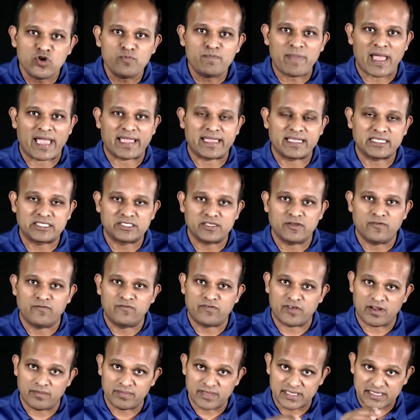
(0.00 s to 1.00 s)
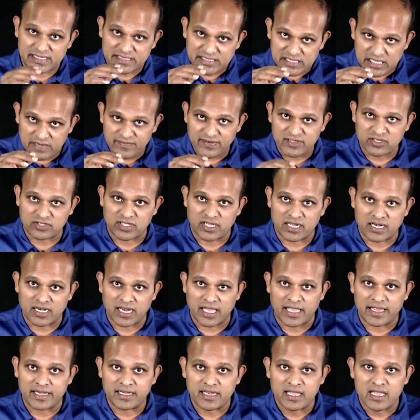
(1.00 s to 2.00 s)
packets from the server to the
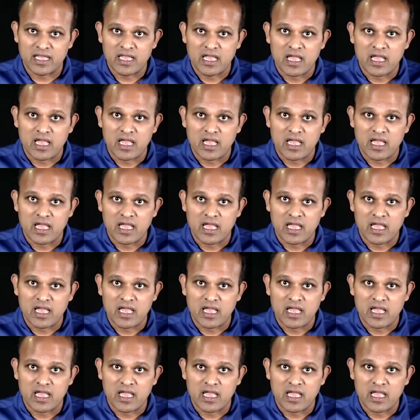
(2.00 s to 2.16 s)
client,